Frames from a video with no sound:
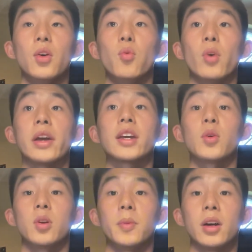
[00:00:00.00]
ranking
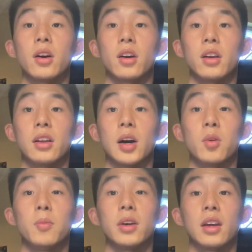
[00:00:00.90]
would be hard, and I
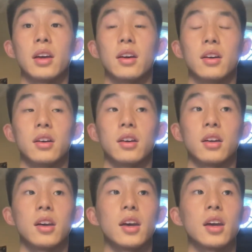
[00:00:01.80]
would be uh,
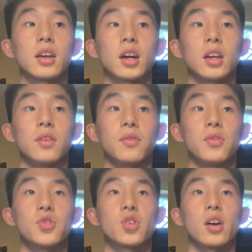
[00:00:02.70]
kind of
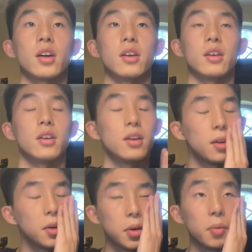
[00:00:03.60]
try
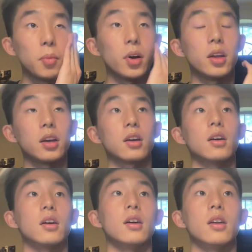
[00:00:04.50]
putting
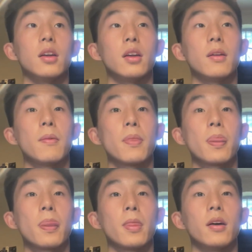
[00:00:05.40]
uh,
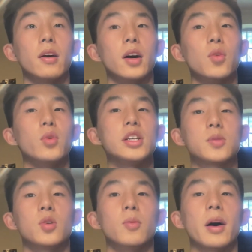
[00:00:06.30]

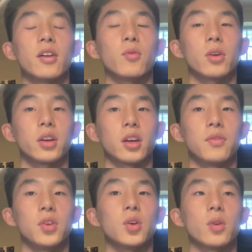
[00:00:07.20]
unreasonable amount of work, if
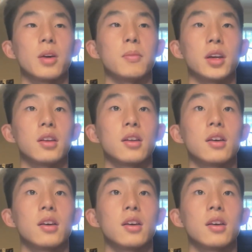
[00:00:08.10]
you know what I mean.